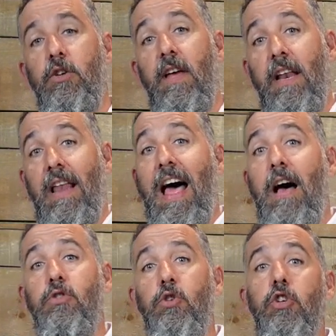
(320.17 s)
So it
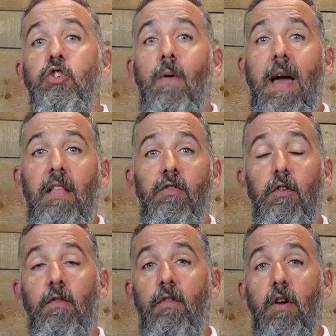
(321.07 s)
allows you to
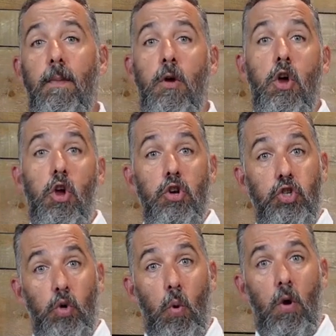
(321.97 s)
transfer from
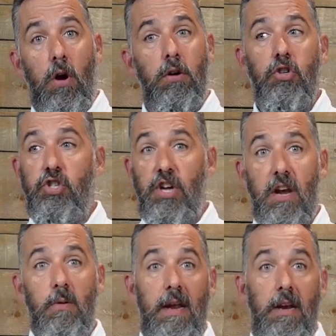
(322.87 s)
shore,
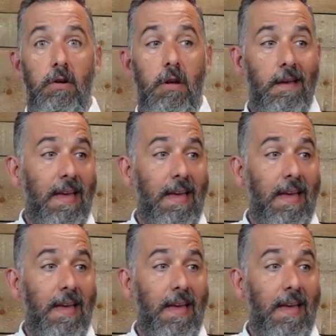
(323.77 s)
generator,